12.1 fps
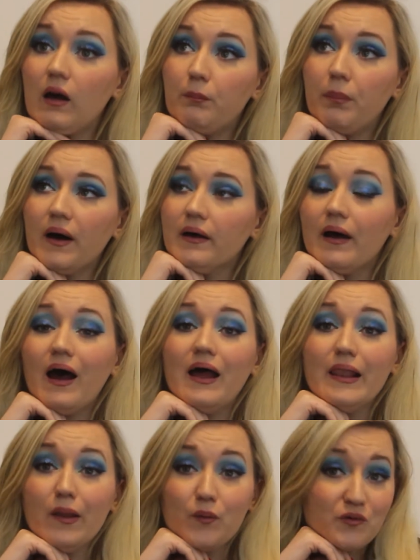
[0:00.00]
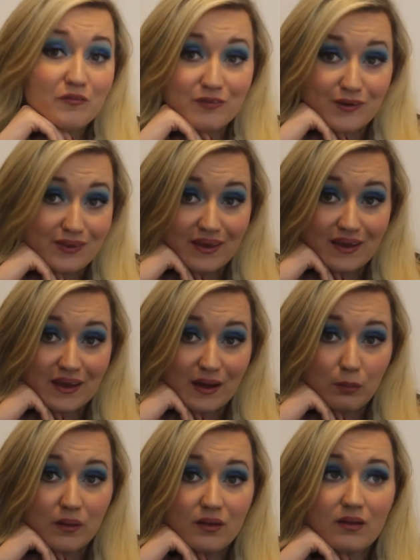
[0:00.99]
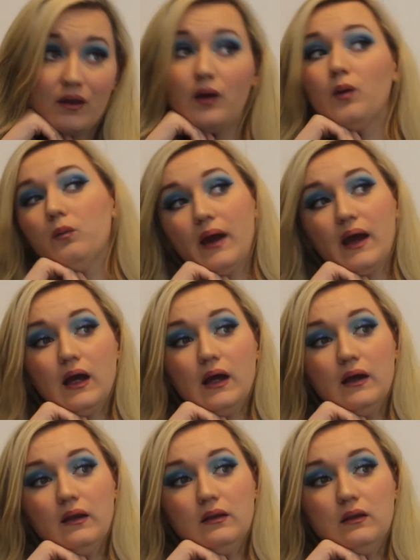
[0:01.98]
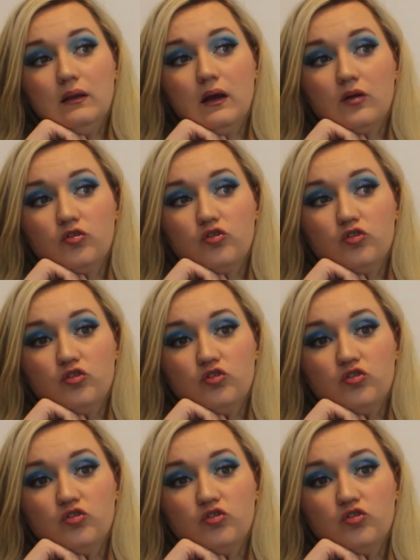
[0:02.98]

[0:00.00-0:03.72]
But a lot of good things happened. So in